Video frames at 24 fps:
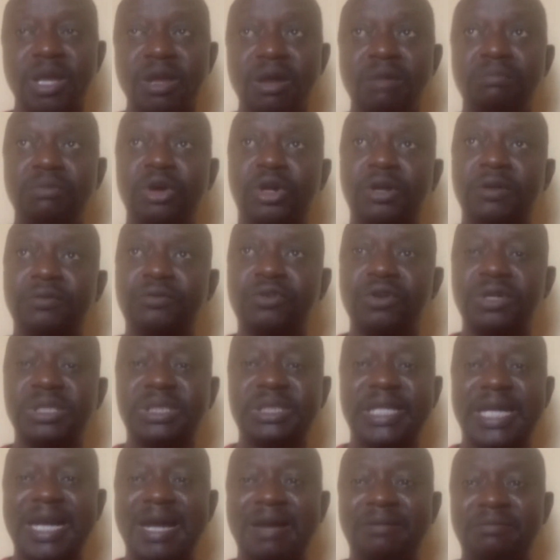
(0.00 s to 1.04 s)
But of course,
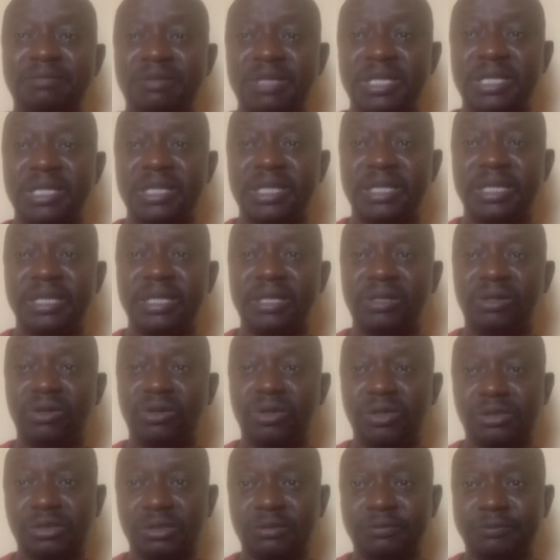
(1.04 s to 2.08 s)
there are a
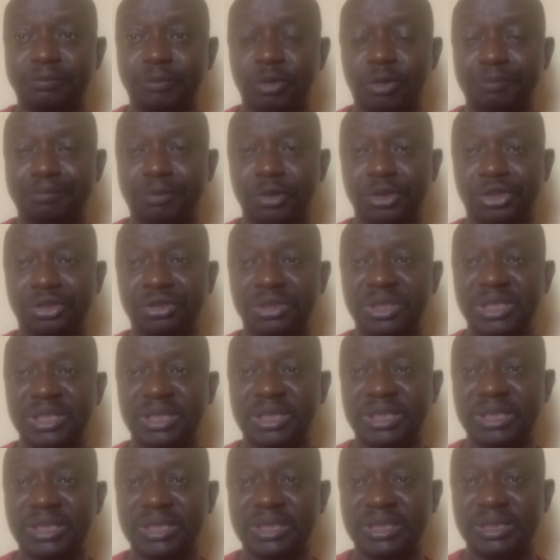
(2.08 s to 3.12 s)
lot of
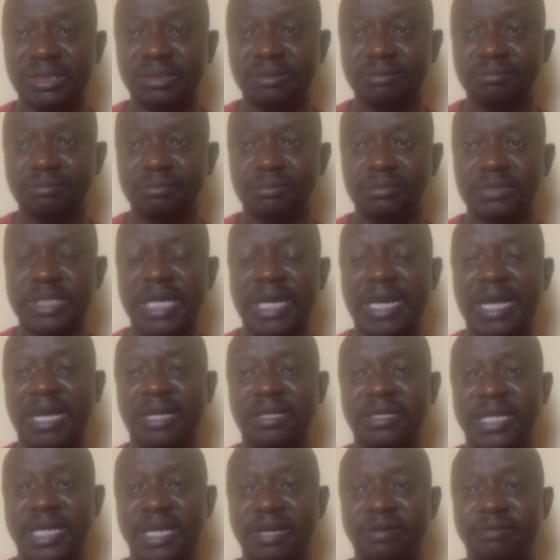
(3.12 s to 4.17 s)
opportunities that
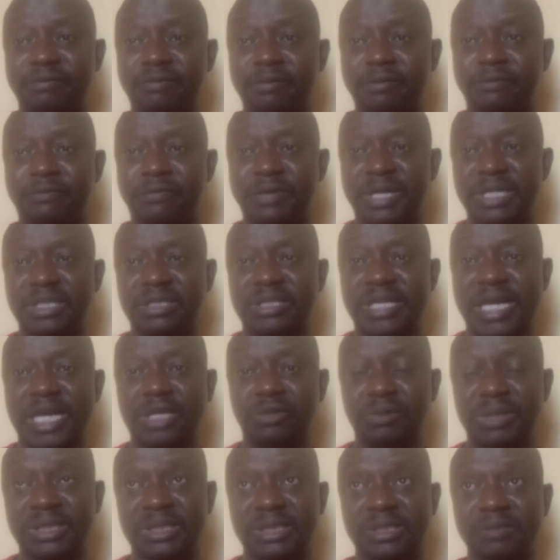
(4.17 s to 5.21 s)
are there for French
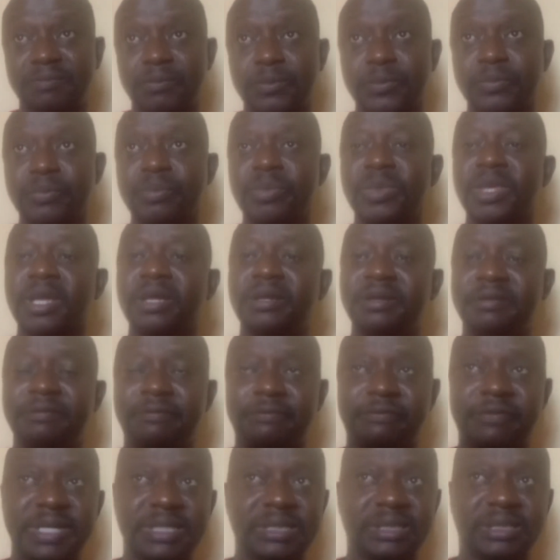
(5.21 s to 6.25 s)
graduates. The
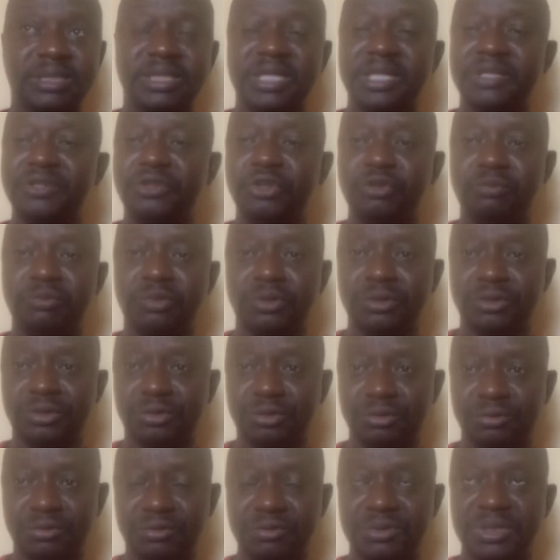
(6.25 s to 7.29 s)
first thing you must
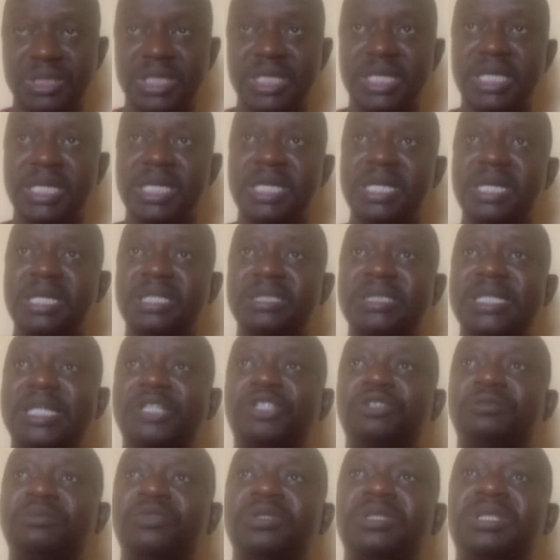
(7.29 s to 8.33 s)
do is
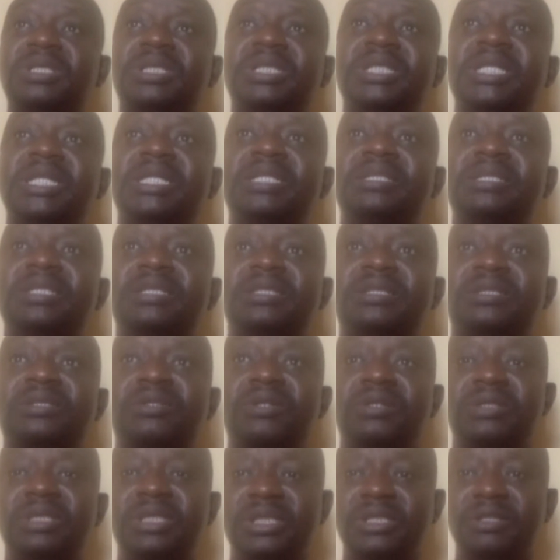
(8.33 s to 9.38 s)
that you must take the
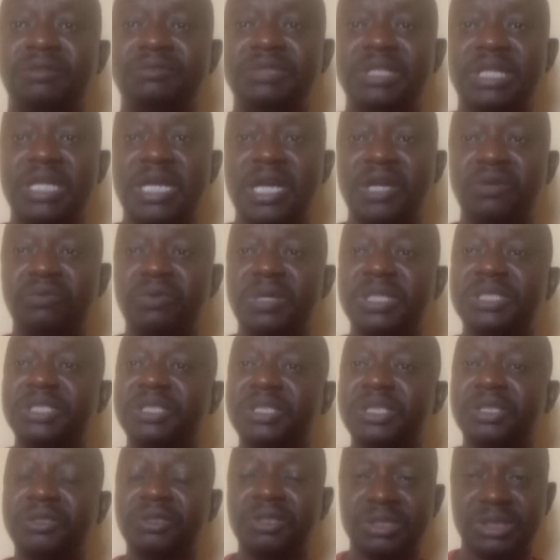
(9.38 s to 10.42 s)
study of the language
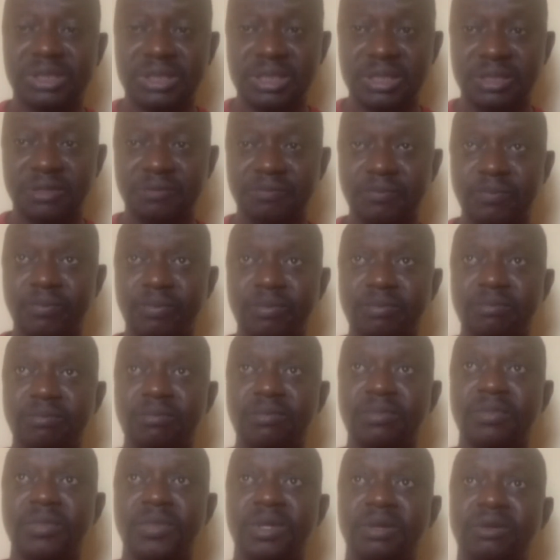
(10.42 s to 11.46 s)
seriously.
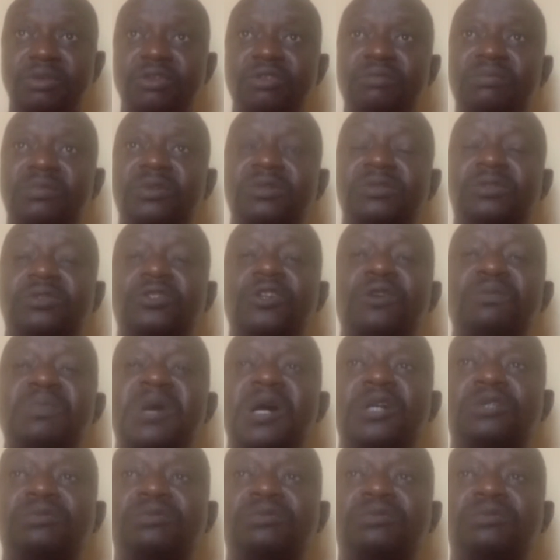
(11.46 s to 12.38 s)
You must come out